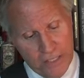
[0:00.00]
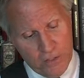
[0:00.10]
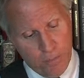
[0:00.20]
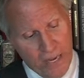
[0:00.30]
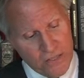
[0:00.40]

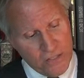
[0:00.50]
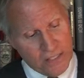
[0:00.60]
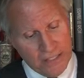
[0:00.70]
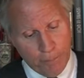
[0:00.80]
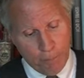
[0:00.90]
is
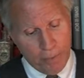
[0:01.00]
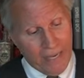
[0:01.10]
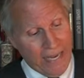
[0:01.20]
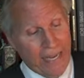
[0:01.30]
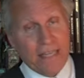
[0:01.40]
basically
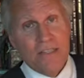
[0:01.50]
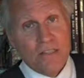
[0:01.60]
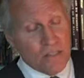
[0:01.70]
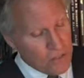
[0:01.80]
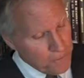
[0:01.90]

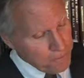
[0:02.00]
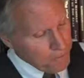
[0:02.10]
plans,